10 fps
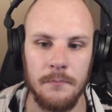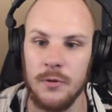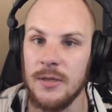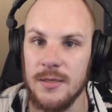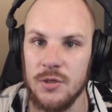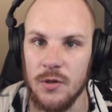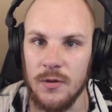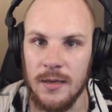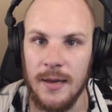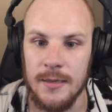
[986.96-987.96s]
But that's
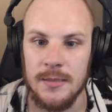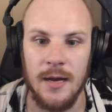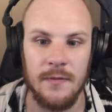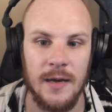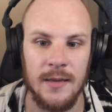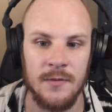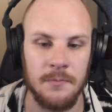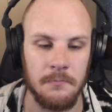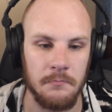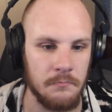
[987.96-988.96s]
not the case. I've had
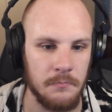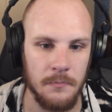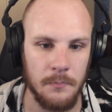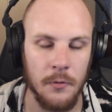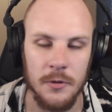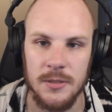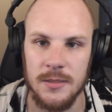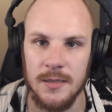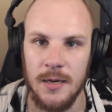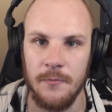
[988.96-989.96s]
points
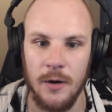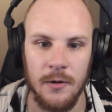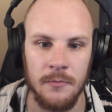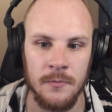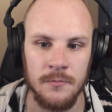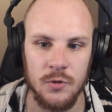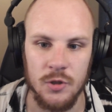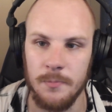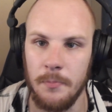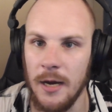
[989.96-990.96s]
in time where
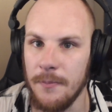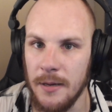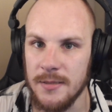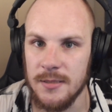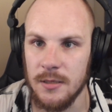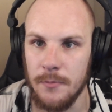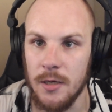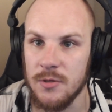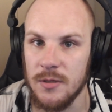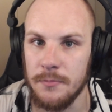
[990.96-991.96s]
just bypassing the
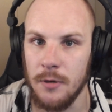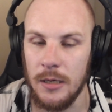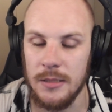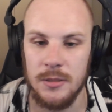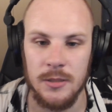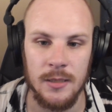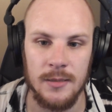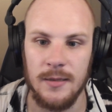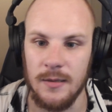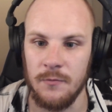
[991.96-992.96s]
mastering plugins
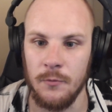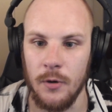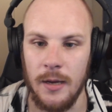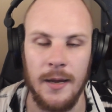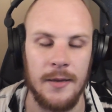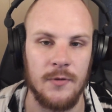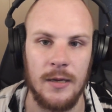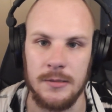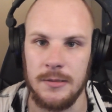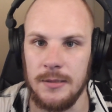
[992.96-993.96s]
didn't work. I had
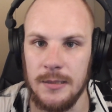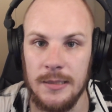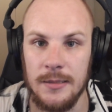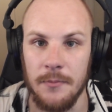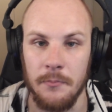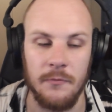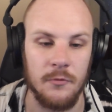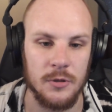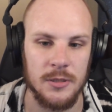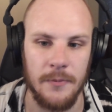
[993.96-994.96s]
to actually delete them,
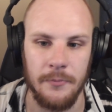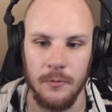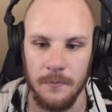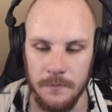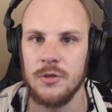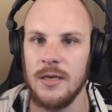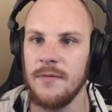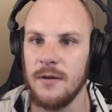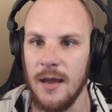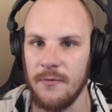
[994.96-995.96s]
for example. So
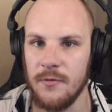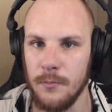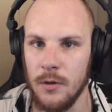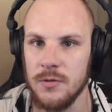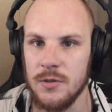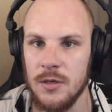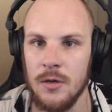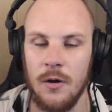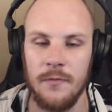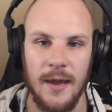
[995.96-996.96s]
even after months
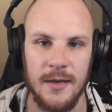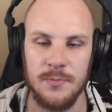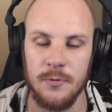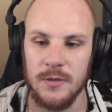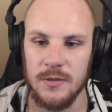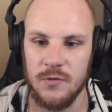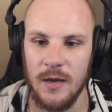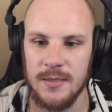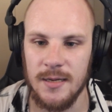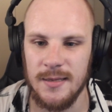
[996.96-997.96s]
of exporting
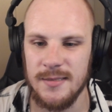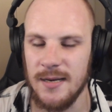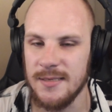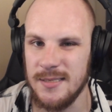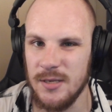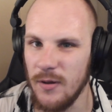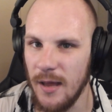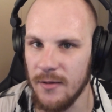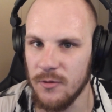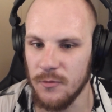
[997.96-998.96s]
tracks like this, I still
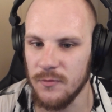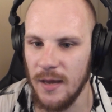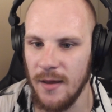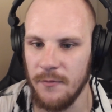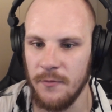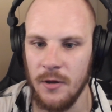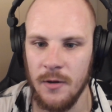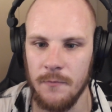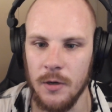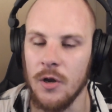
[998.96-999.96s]
don't have
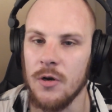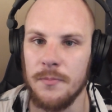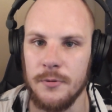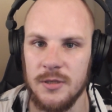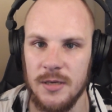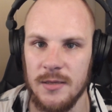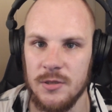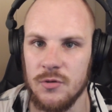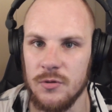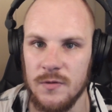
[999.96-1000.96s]
100%
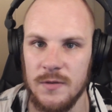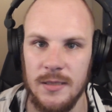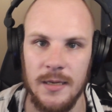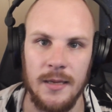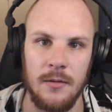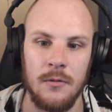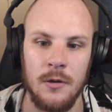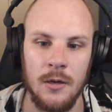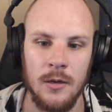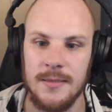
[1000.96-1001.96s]
certainty in
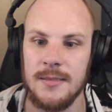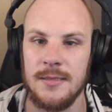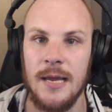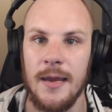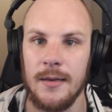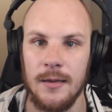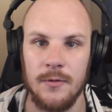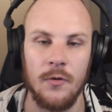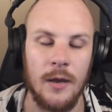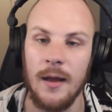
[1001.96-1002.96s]
actually saying
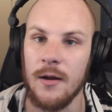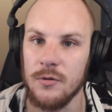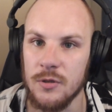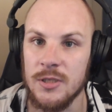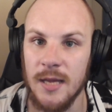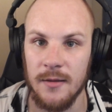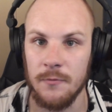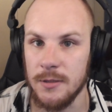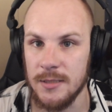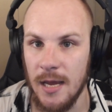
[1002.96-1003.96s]
that, okay, I understand
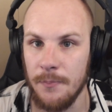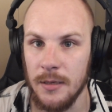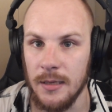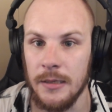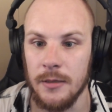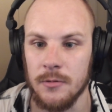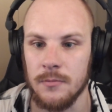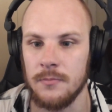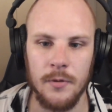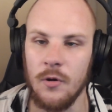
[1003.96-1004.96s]
what is happening here.
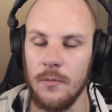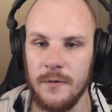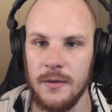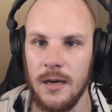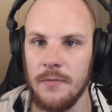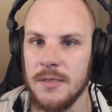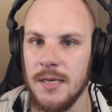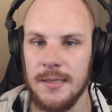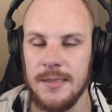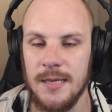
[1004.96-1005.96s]
But hopefully I was
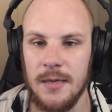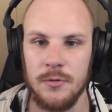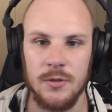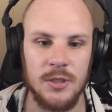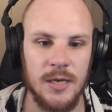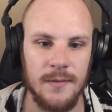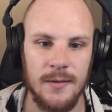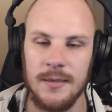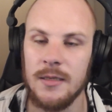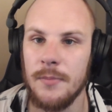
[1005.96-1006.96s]
at least able to shed
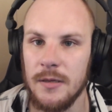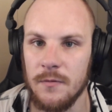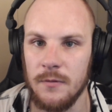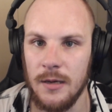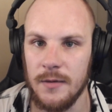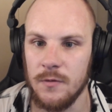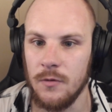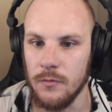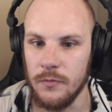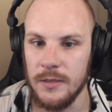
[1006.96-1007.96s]
a little bit of light
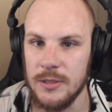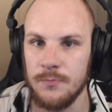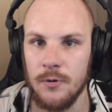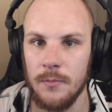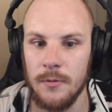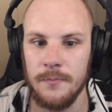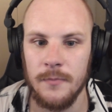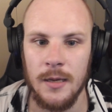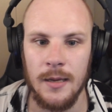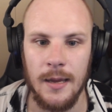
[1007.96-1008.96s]
on this
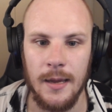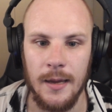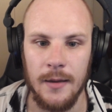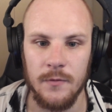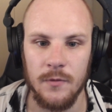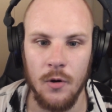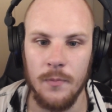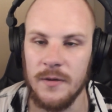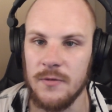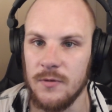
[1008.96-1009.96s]
problem, and
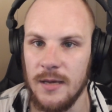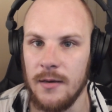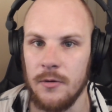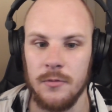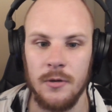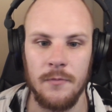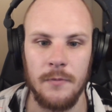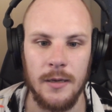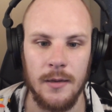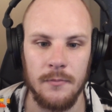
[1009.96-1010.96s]
hopefully together
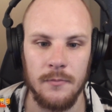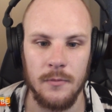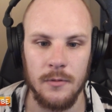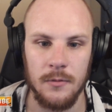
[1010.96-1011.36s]
we can